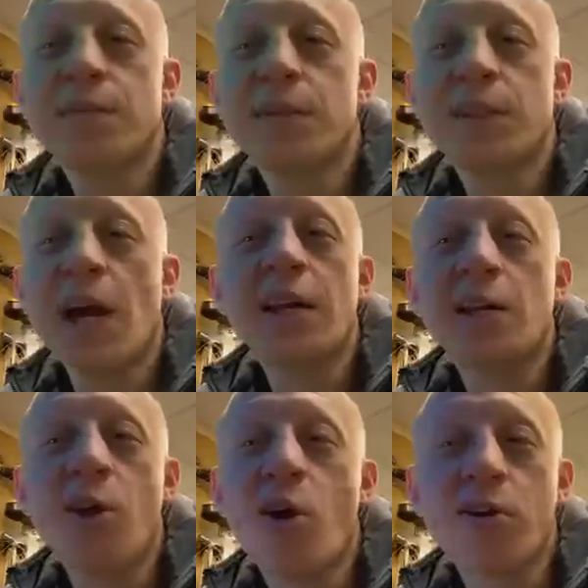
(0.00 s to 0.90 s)

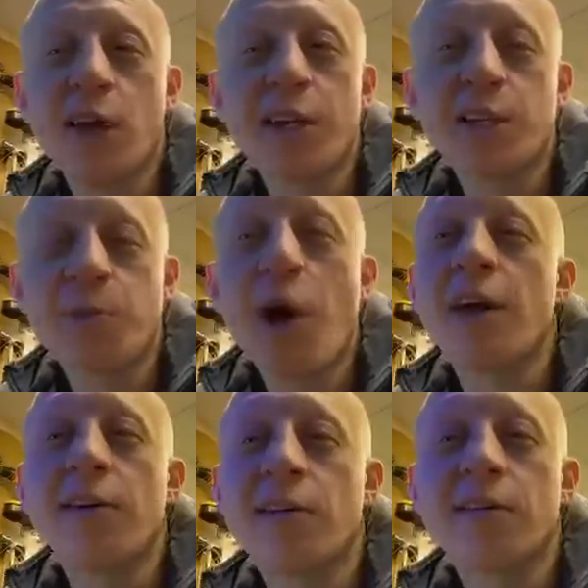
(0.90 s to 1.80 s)
daddy long leg
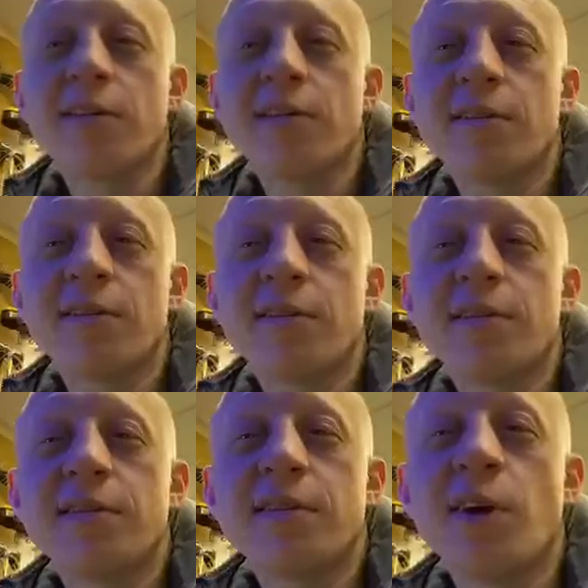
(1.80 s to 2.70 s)
spider
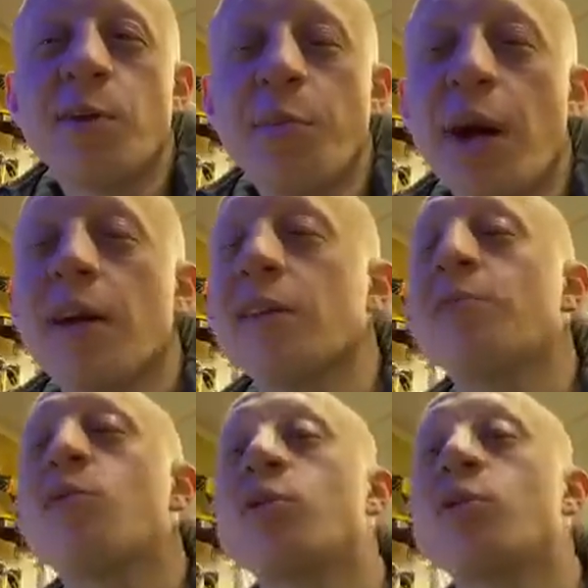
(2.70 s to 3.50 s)
on the bag, and of course